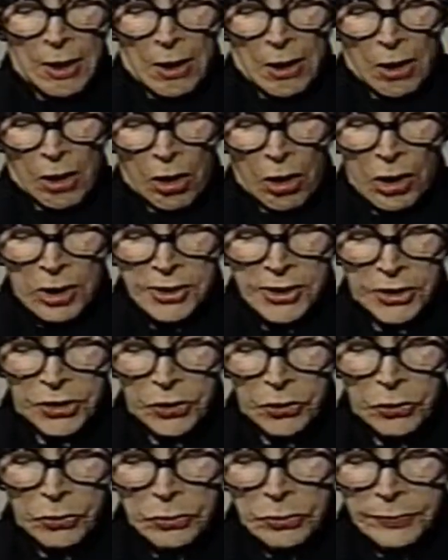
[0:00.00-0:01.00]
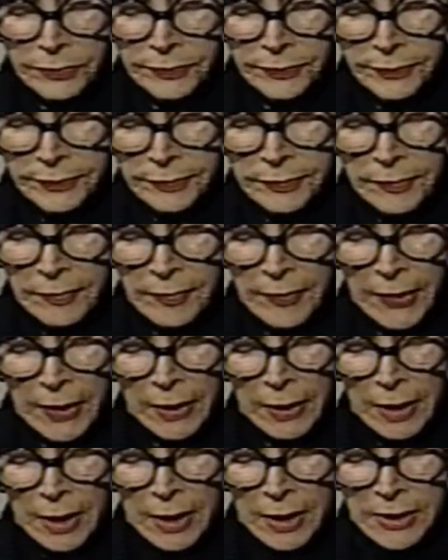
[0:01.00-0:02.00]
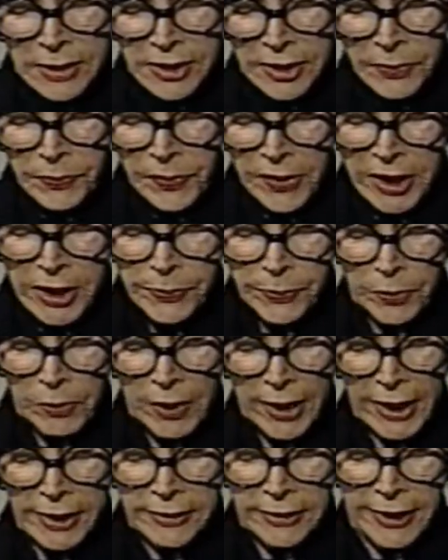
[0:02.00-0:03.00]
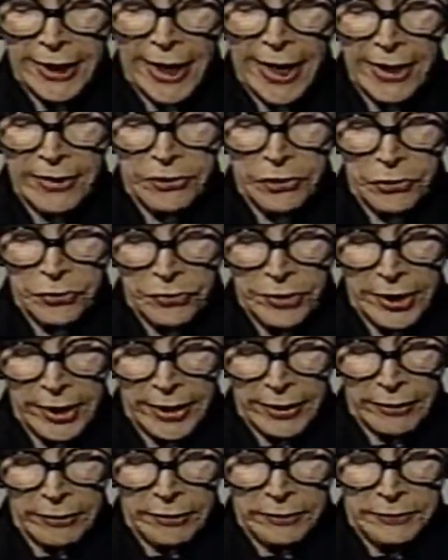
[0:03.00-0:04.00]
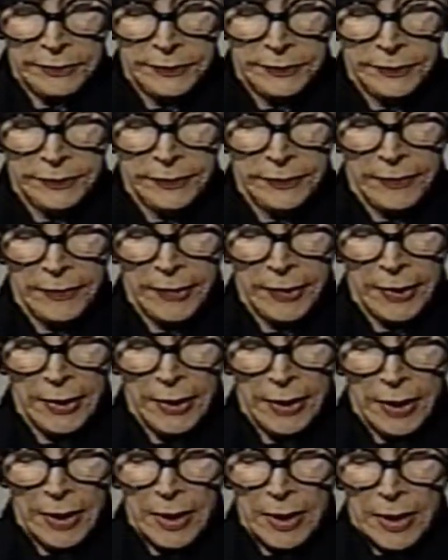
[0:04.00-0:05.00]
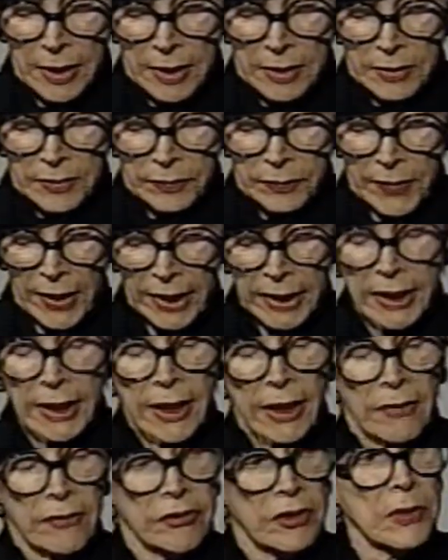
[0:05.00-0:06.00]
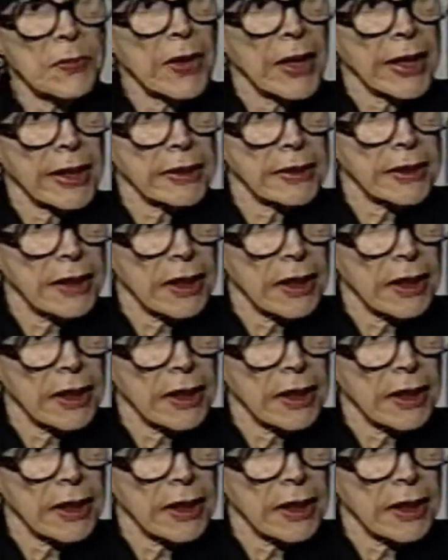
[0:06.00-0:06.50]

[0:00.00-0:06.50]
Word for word: Also, some people had gathered there Many of them had